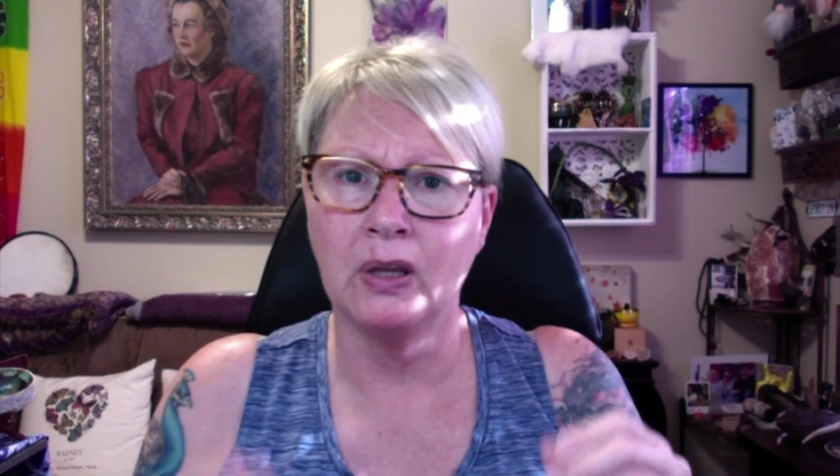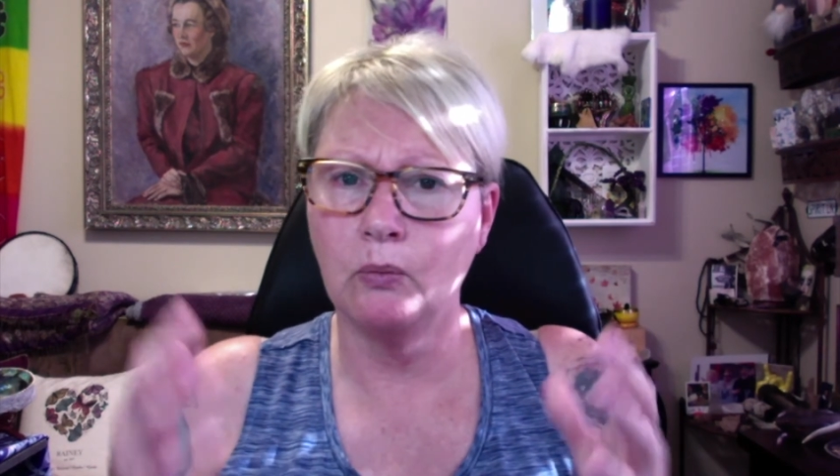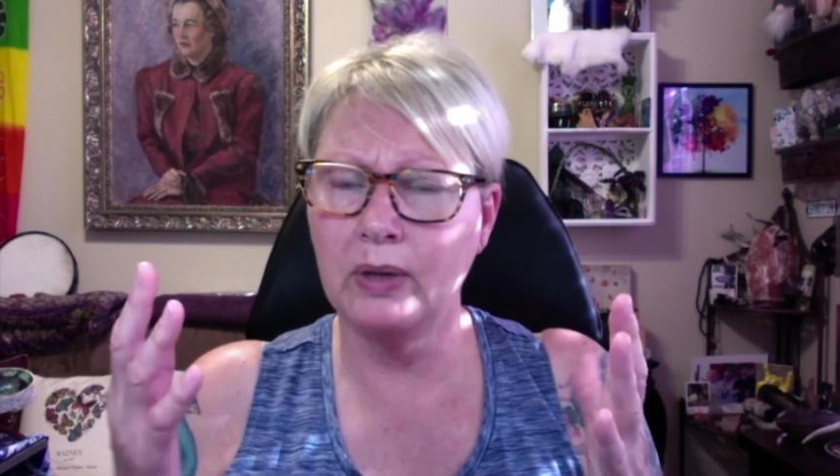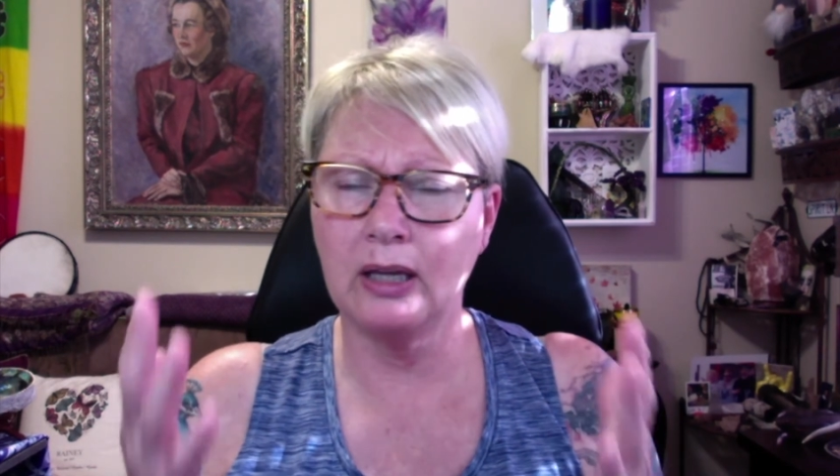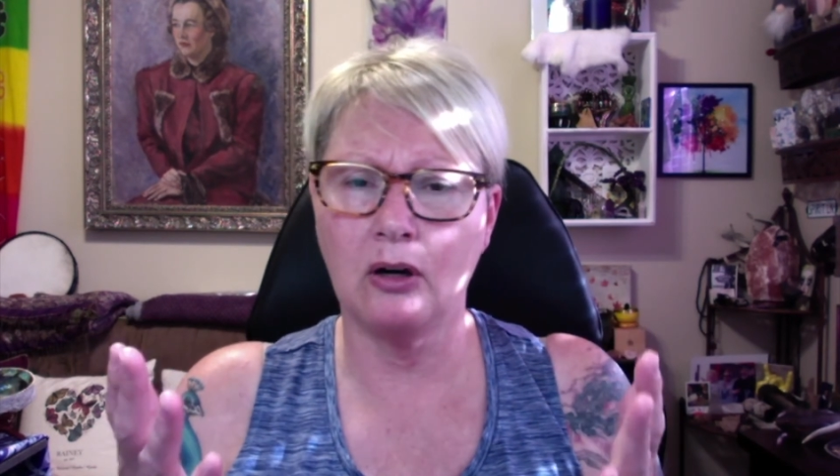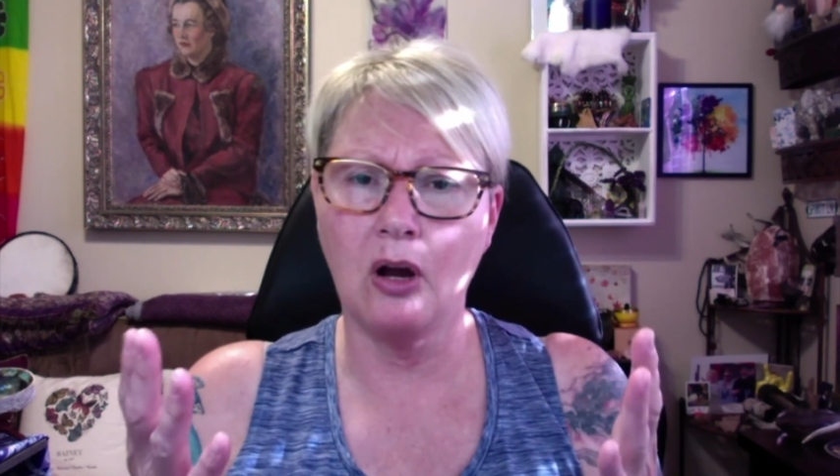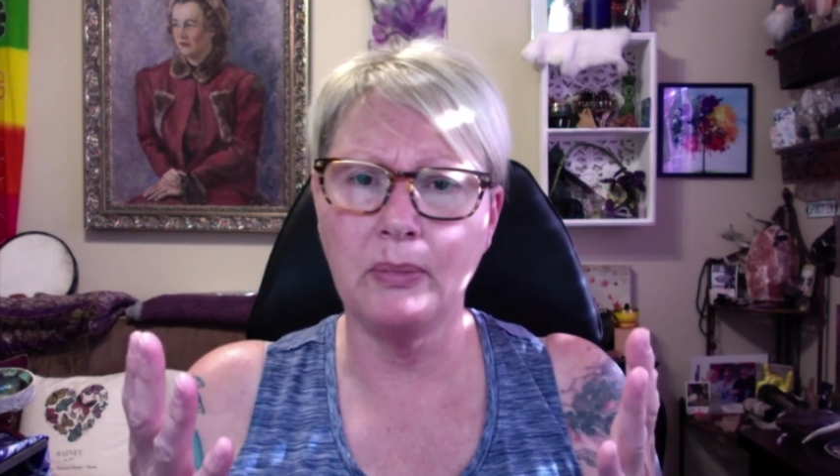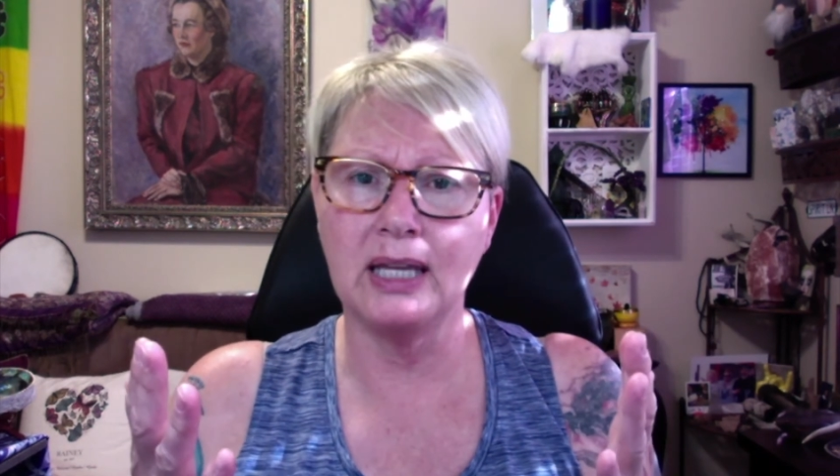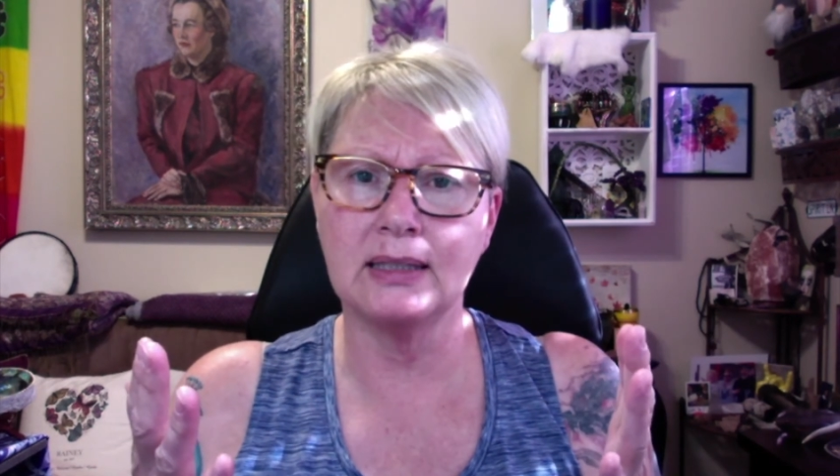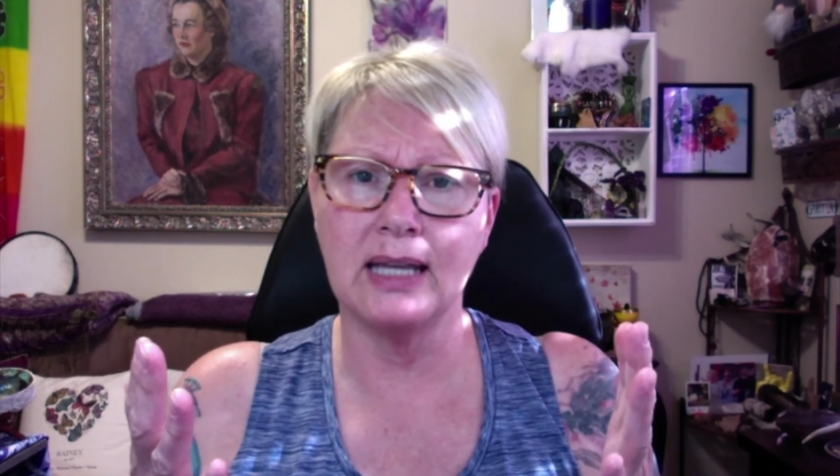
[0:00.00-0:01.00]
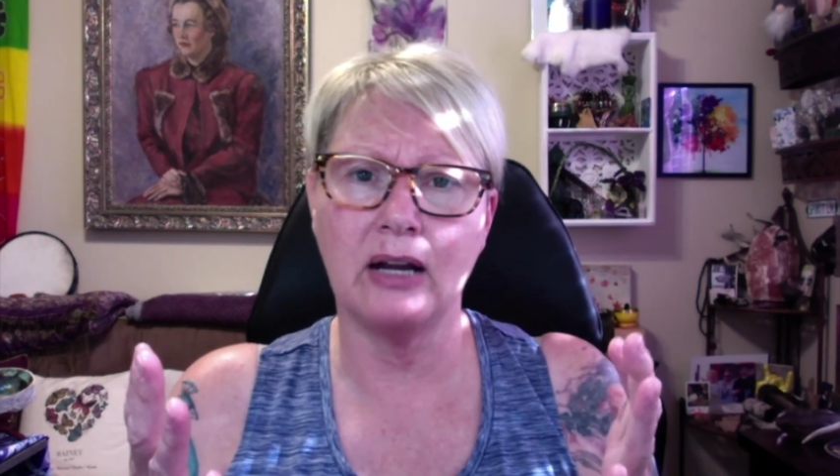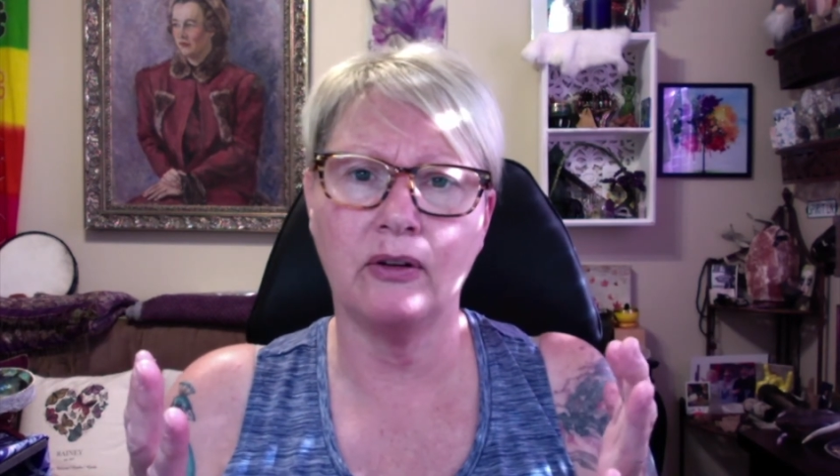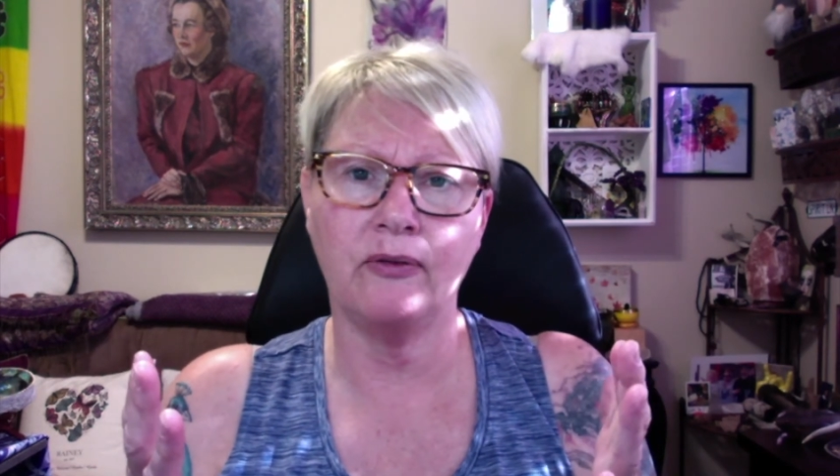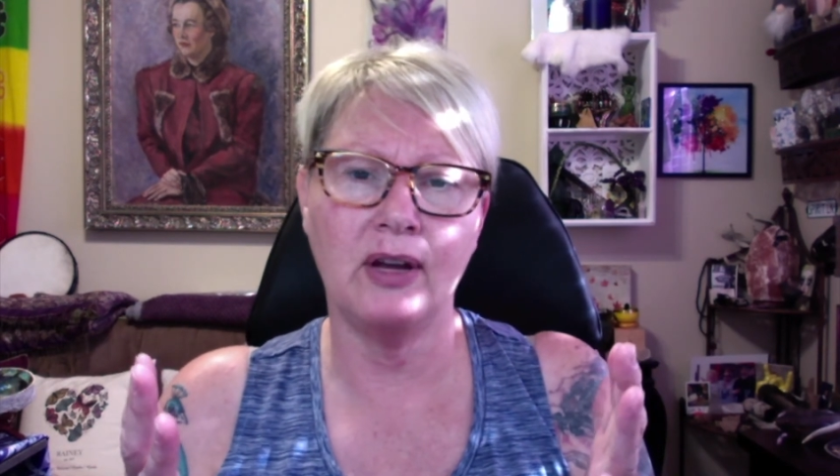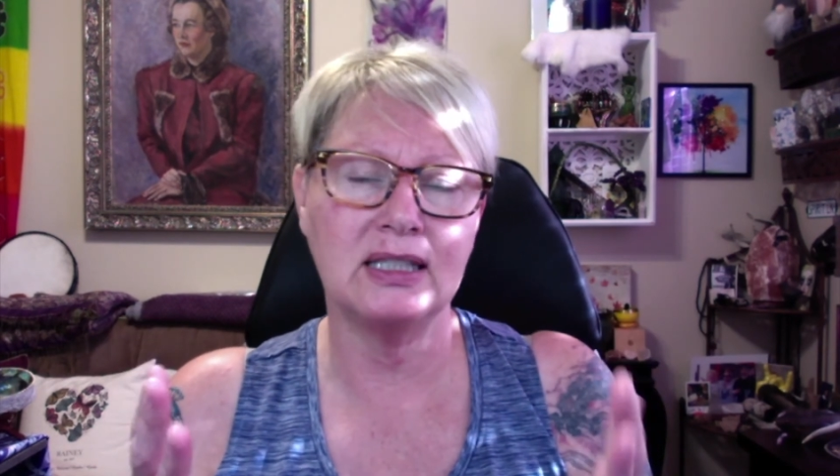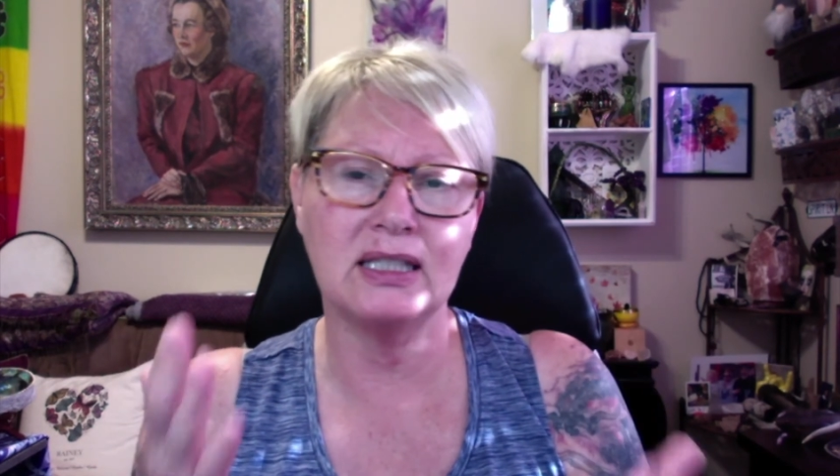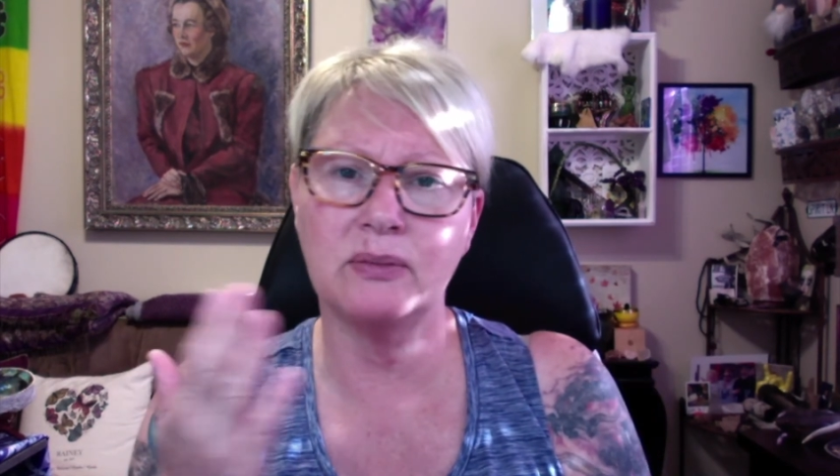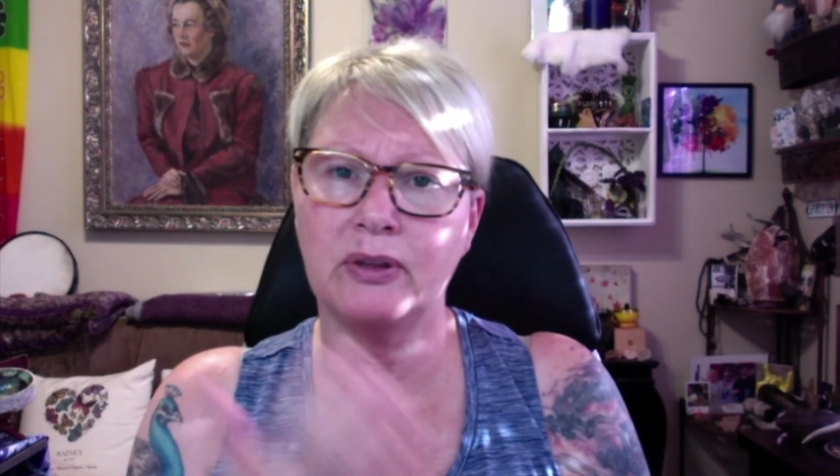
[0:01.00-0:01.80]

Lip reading: We can all make sacrifices,